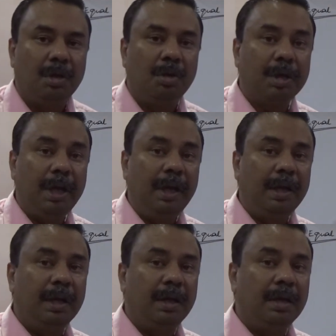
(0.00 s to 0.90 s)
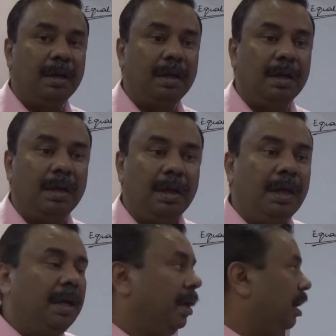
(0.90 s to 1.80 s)
Okay?
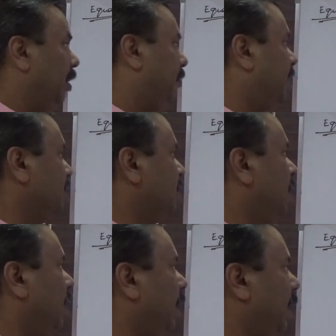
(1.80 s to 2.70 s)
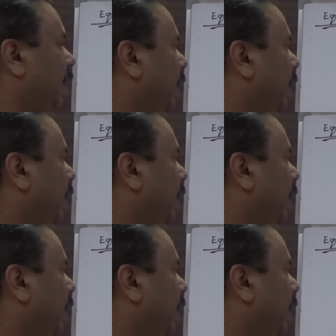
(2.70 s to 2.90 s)
If it is in A,